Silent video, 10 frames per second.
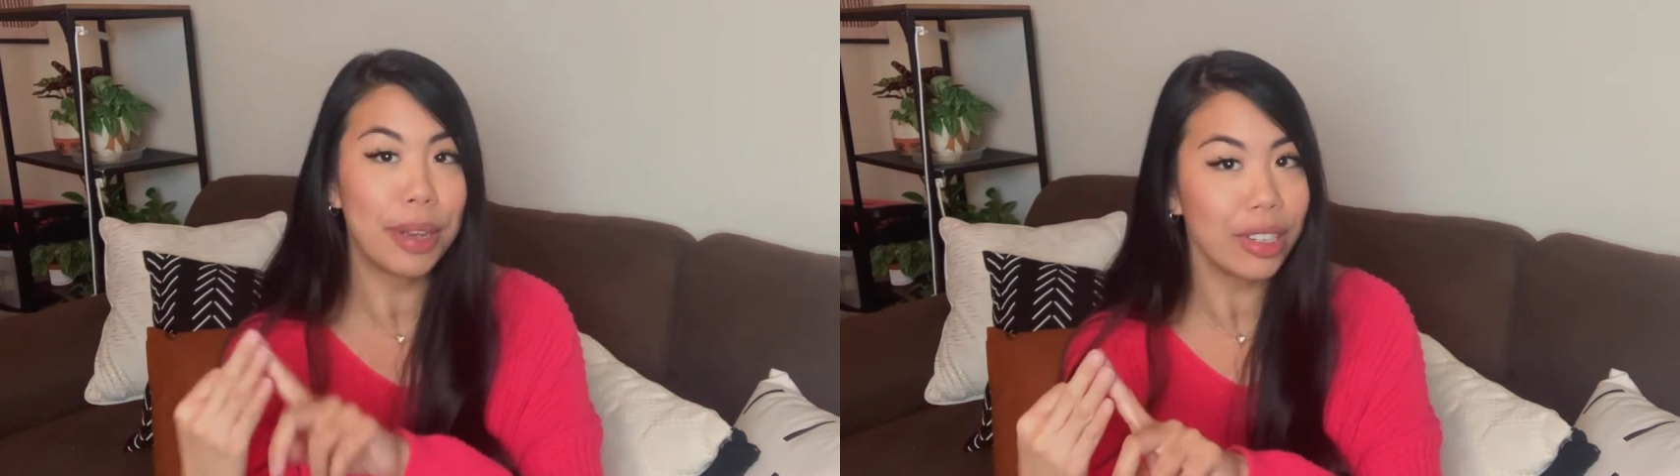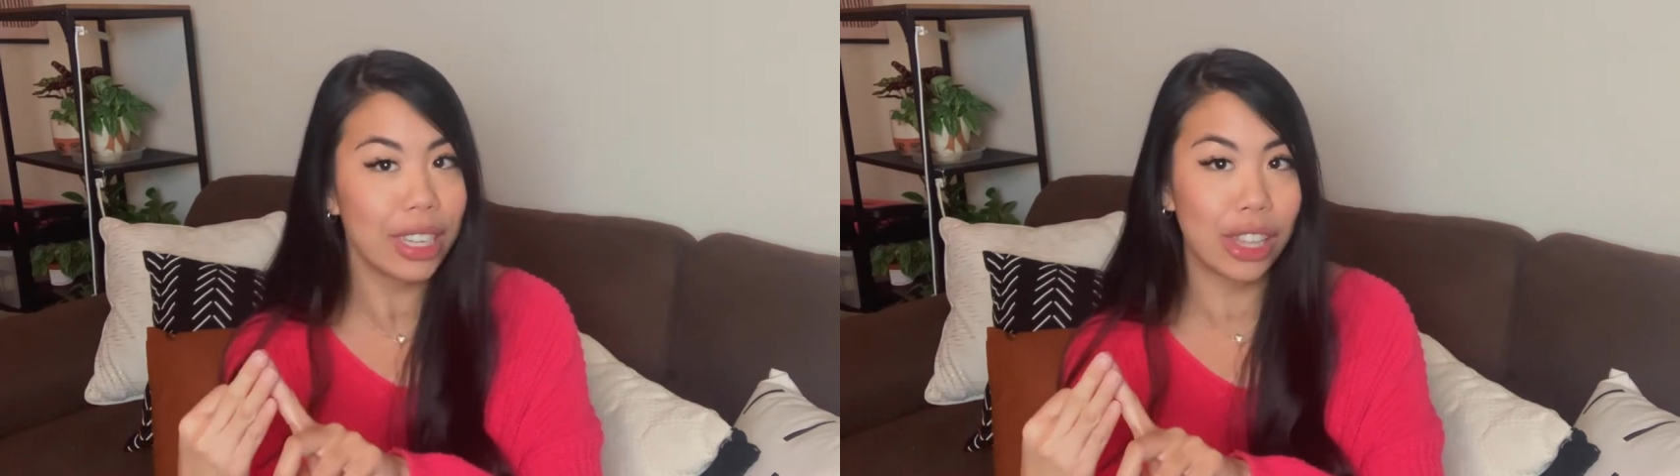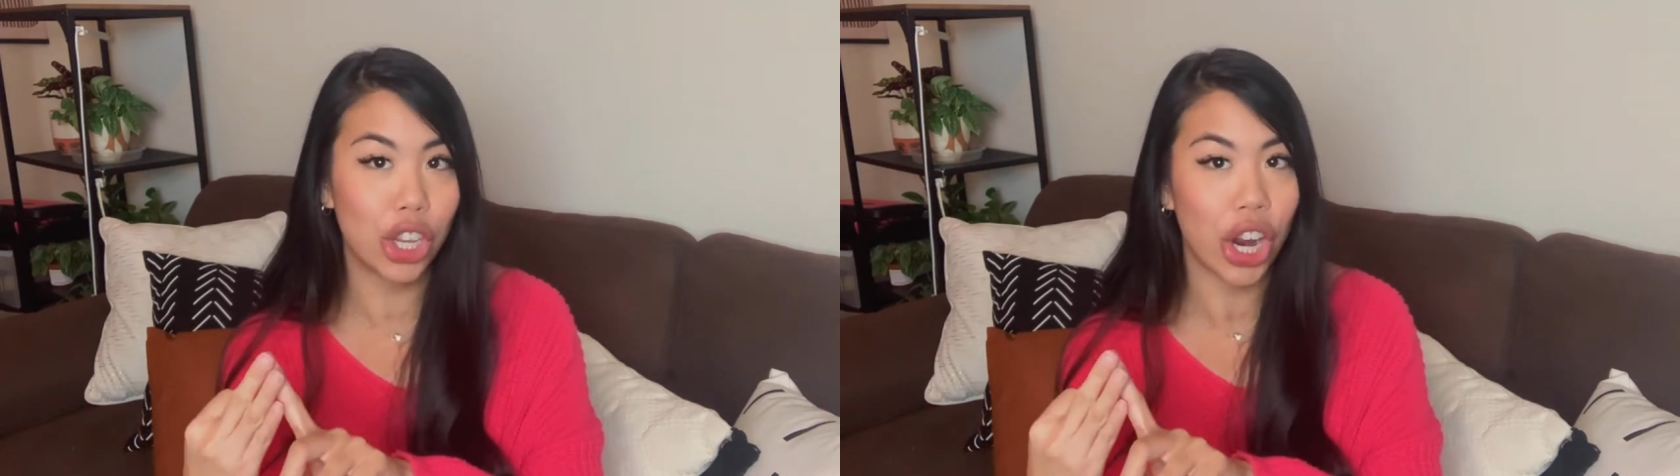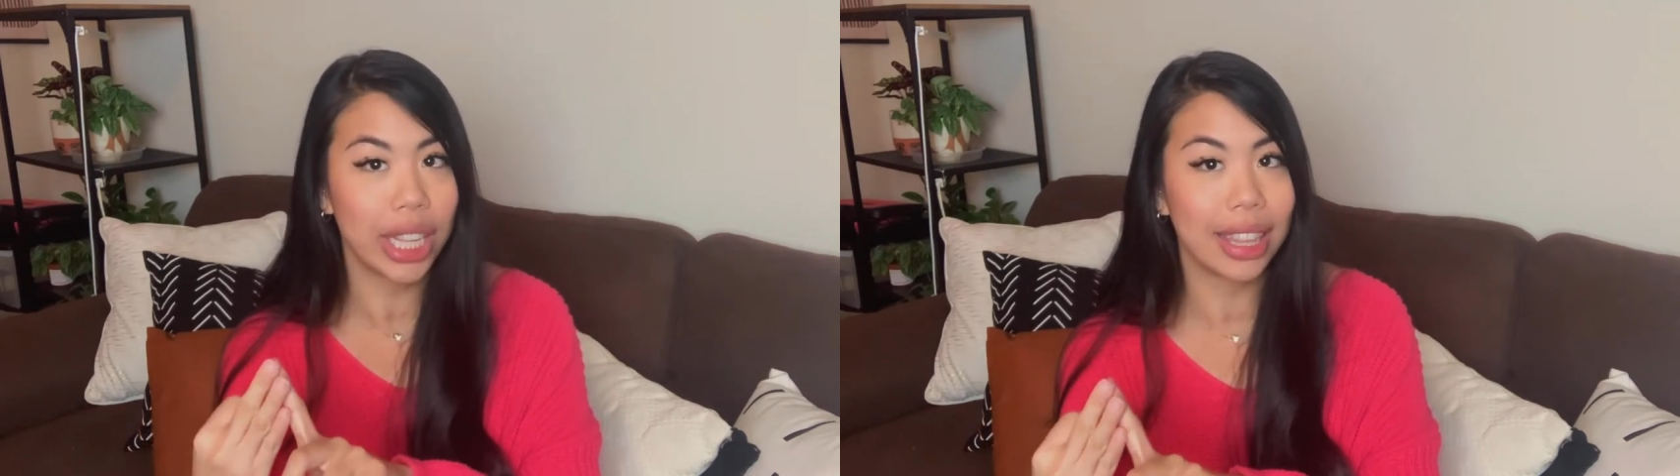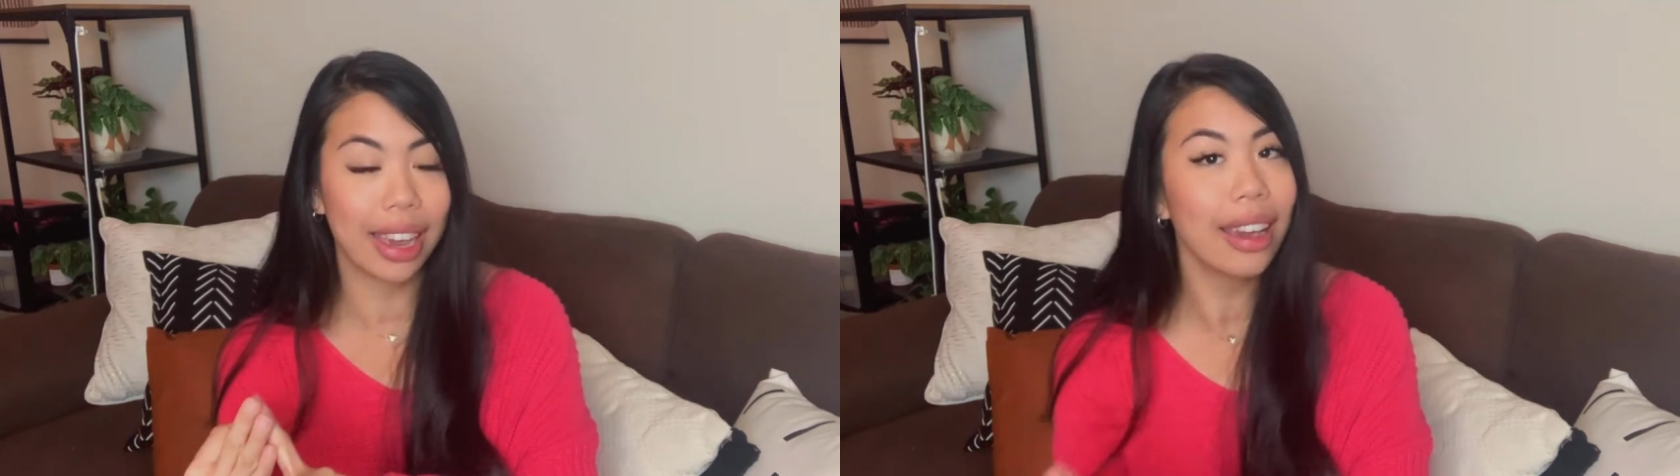building the
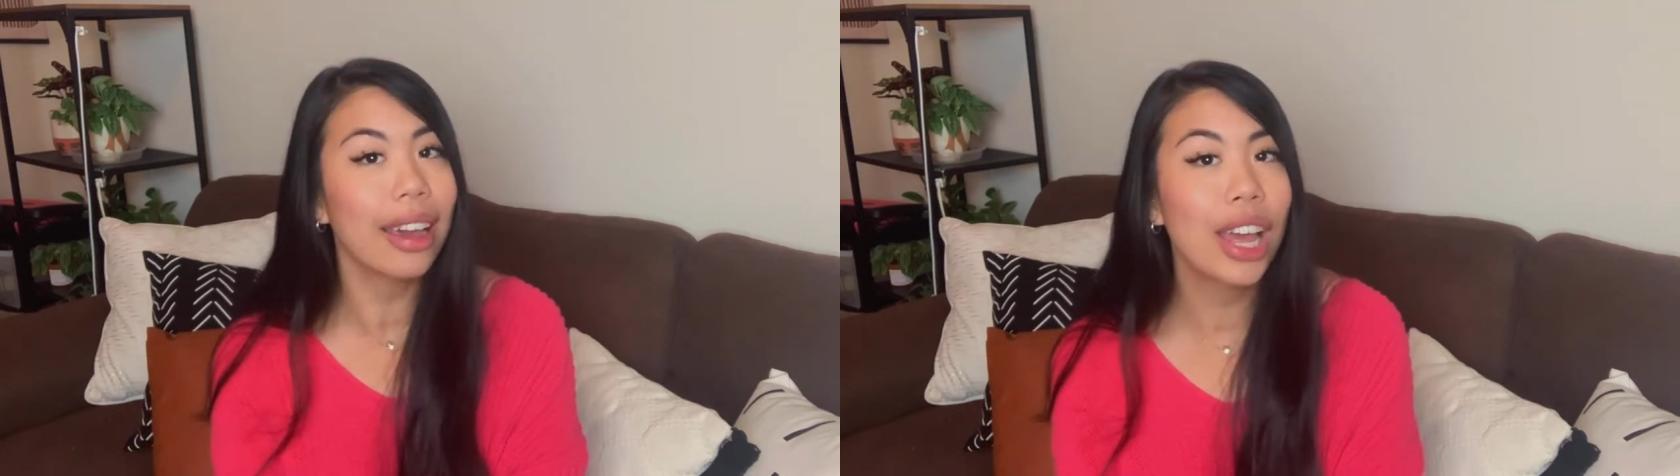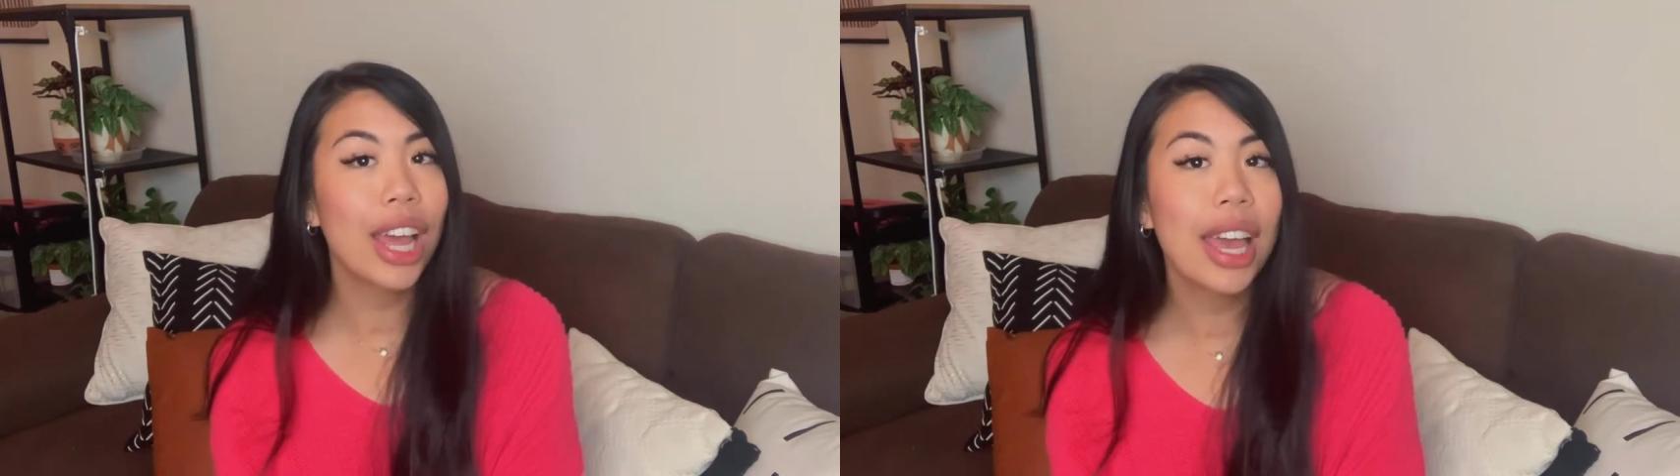darn thing.